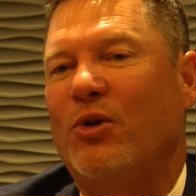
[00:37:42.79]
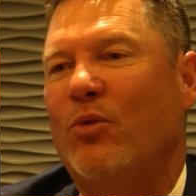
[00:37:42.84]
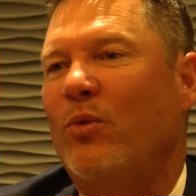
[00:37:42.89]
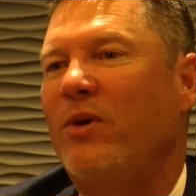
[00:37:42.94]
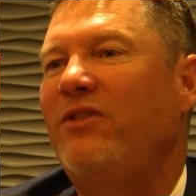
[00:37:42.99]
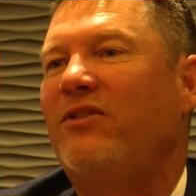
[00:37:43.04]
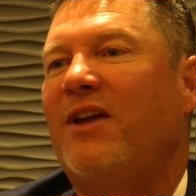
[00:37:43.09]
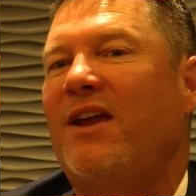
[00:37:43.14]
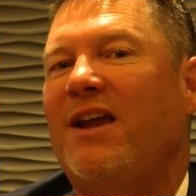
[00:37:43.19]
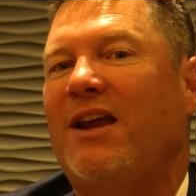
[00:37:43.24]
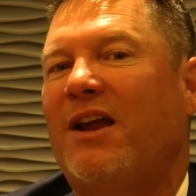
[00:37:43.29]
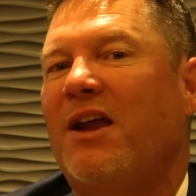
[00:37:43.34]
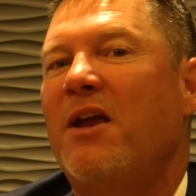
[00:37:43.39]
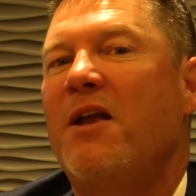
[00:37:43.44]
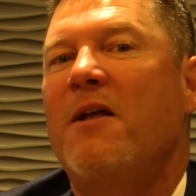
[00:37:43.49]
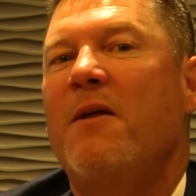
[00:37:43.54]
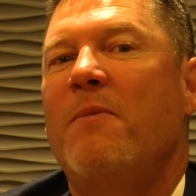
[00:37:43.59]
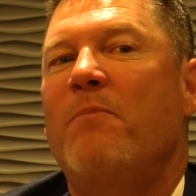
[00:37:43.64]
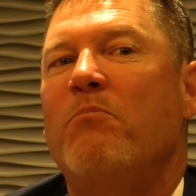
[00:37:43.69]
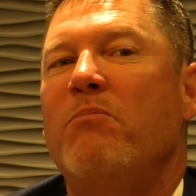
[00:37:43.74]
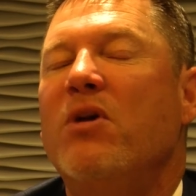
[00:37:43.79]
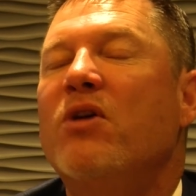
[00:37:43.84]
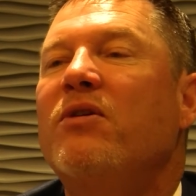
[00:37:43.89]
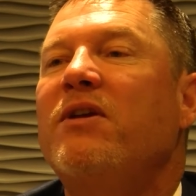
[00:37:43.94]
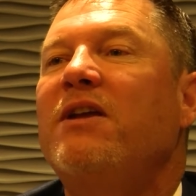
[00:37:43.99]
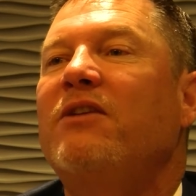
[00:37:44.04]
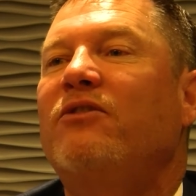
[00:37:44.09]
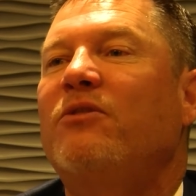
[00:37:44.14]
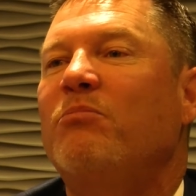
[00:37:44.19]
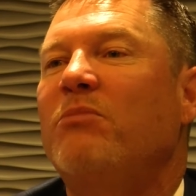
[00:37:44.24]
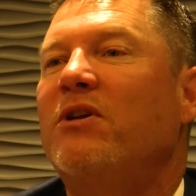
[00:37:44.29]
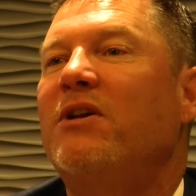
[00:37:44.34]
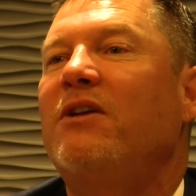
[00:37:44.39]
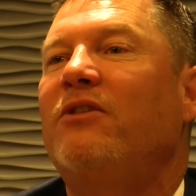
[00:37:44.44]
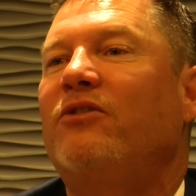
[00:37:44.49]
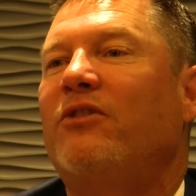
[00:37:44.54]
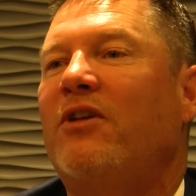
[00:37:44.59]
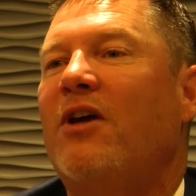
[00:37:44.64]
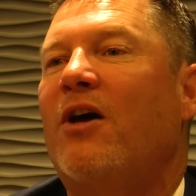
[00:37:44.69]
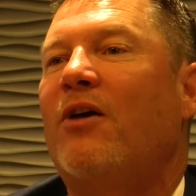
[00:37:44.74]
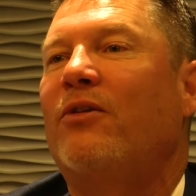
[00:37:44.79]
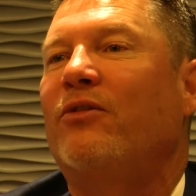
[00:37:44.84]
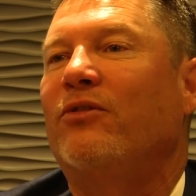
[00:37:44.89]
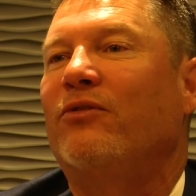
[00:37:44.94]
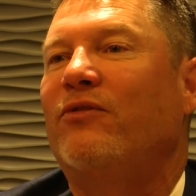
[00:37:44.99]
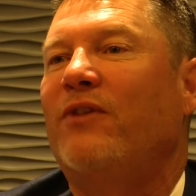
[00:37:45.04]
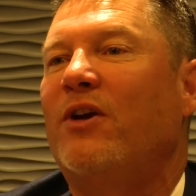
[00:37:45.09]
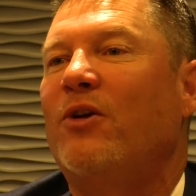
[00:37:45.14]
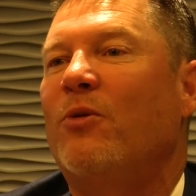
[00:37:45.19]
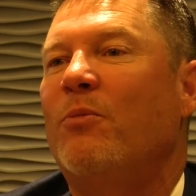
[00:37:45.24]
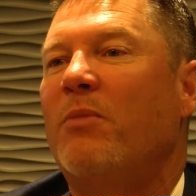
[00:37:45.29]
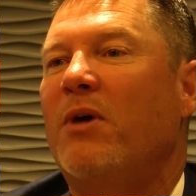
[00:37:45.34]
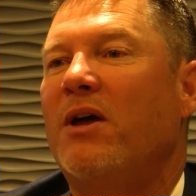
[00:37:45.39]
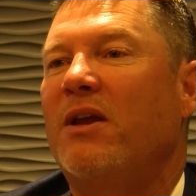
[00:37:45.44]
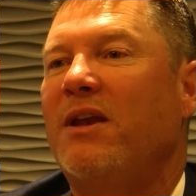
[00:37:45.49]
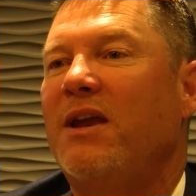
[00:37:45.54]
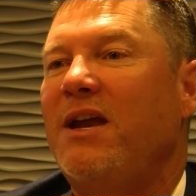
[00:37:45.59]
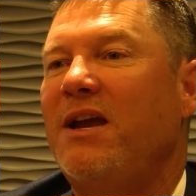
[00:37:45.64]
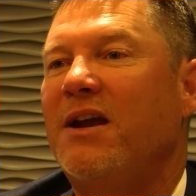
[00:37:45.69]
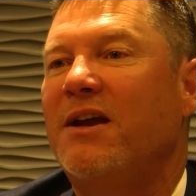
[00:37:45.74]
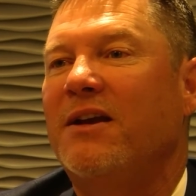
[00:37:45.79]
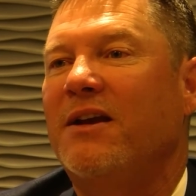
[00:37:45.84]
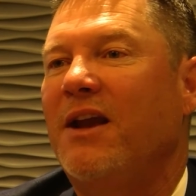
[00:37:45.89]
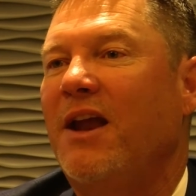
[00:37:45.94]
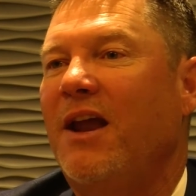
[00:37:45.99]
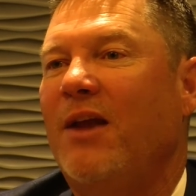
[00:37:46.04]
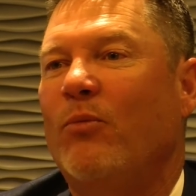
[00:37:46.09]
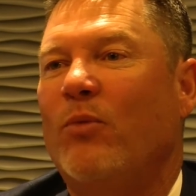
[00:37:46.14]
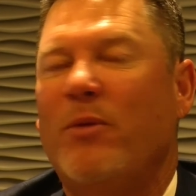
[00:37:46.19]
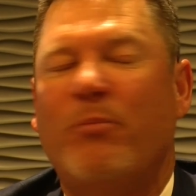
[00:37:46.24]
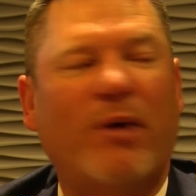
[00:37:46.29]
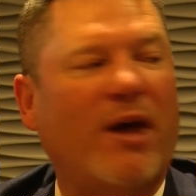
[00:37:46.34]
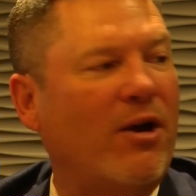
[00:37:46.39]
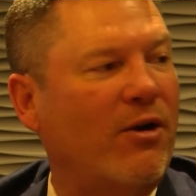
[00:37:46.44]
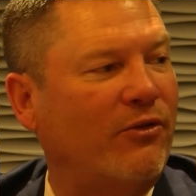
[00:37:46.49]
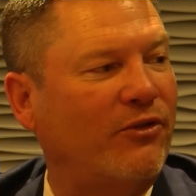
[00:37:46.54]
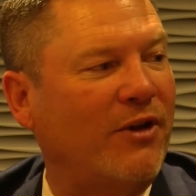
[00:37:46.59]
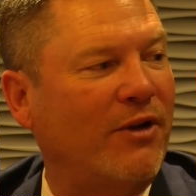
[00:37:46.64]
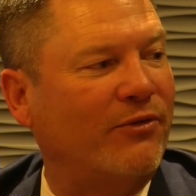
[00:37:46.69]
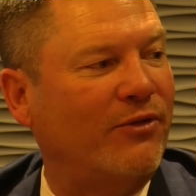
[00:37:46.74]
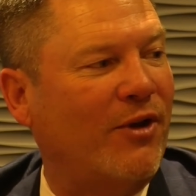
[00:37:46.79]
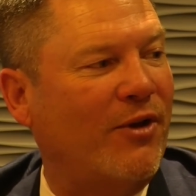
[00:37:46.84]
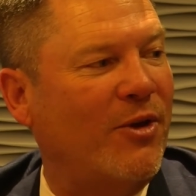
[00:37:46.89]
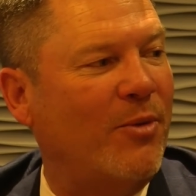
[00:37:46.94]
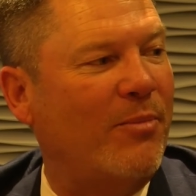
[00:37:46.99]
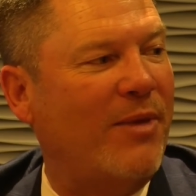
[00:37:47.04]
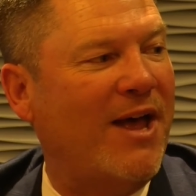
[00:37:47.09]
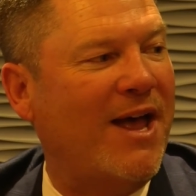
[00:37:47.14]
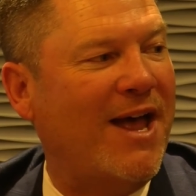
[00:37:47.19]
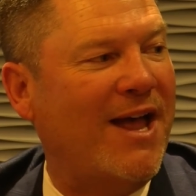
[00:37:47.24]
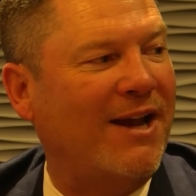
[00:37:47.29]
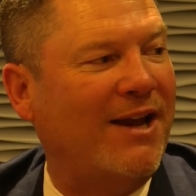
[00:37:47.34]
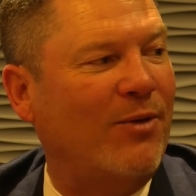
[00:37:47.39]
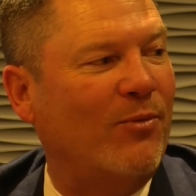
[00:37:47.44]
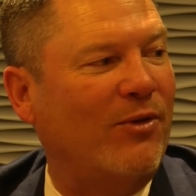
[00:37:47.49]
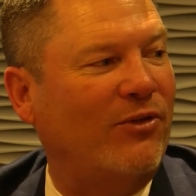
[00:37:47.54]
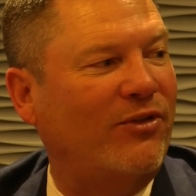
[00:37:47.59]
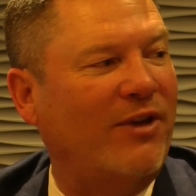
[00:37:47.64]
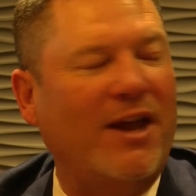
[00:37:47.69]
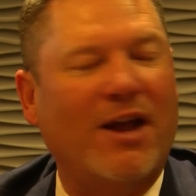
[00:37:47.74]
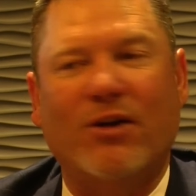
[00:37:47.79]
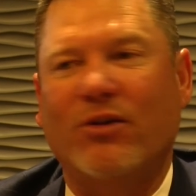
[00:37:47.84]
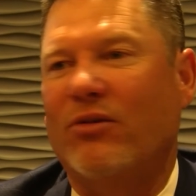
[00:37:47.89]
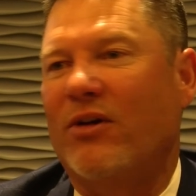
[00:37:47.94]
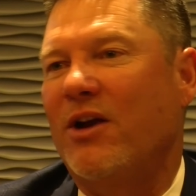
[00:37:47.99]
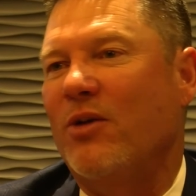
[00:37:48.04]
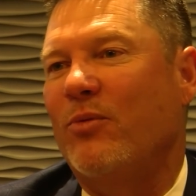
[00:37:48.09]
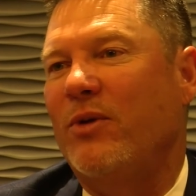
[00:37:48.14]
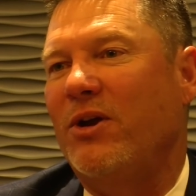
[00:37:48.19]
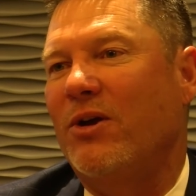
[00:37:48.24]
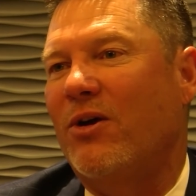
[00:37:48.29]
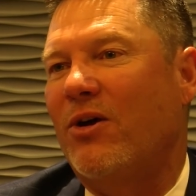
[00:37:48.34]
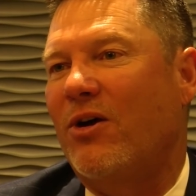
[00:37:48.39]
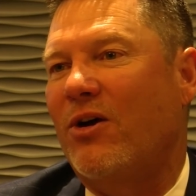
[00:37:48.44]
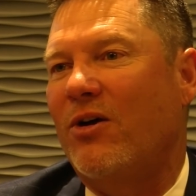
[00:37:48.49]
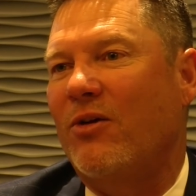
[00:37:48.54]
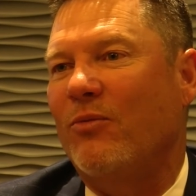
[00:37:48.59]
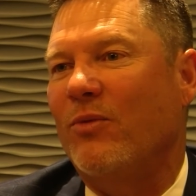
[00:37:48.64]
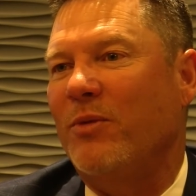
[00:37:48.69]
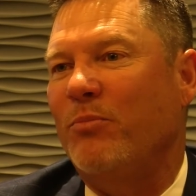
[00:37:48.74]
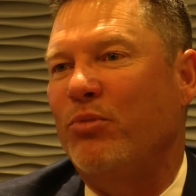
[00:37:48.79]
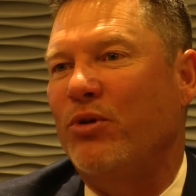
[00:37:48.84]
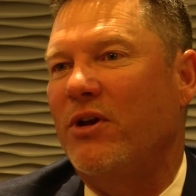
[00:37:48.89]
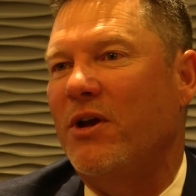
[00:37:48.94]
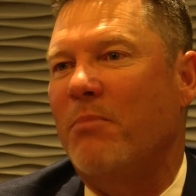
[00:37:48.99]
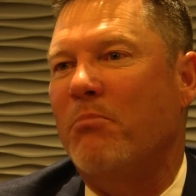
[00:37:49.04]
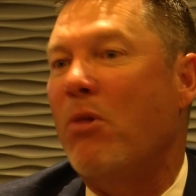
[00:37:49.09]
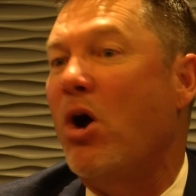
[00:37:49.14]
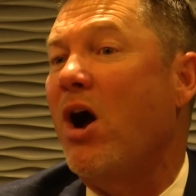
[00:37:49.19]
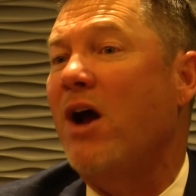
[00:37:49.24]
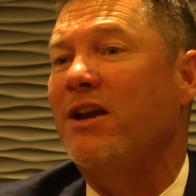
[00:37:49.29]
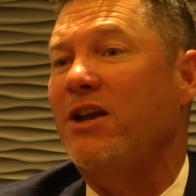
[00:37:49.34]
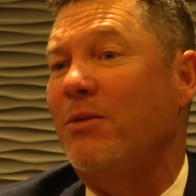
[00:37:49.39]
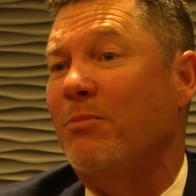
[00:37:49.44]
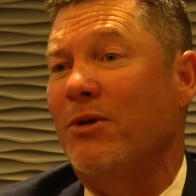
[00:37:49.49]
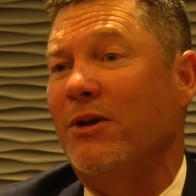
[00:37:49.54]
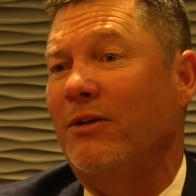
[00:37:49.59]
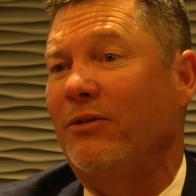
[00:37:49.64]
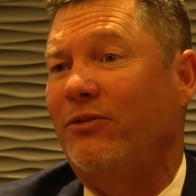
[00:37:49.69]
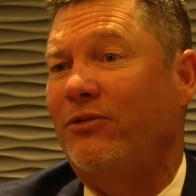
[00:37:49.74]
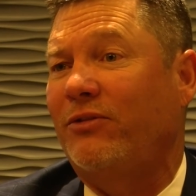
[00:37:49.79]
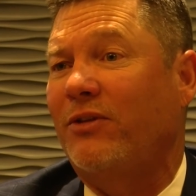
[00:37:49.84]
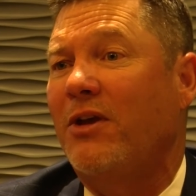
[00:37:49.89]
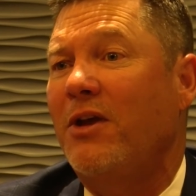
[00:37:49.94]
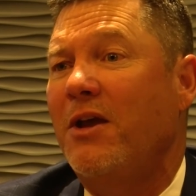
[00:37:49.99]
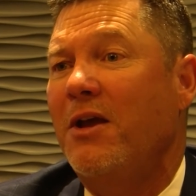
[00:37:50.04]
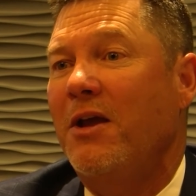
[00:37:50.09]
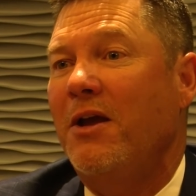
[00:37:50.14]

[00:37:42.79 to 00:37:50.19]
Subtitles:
we take millions and millions of dollars of federal money and we pat ourselves on the back and we say how great we are and we put up monuments